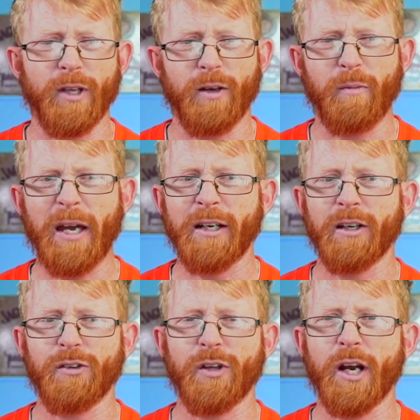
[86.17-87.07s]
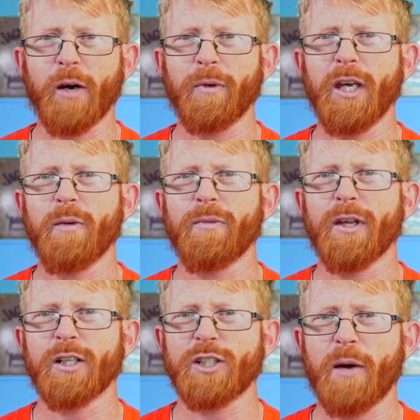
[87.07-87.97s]
maintenance and upkeep
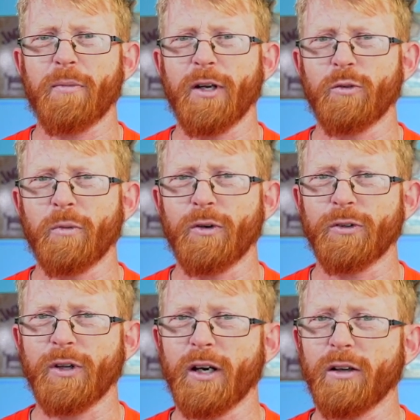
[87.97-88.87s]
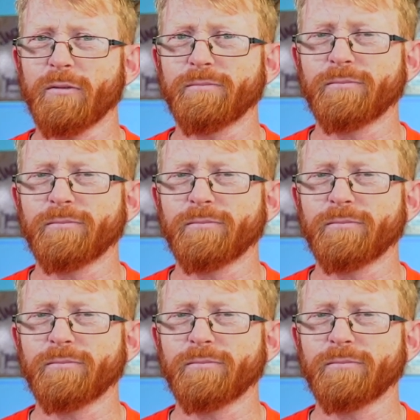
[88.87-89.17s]
than a Japanese motorcycle.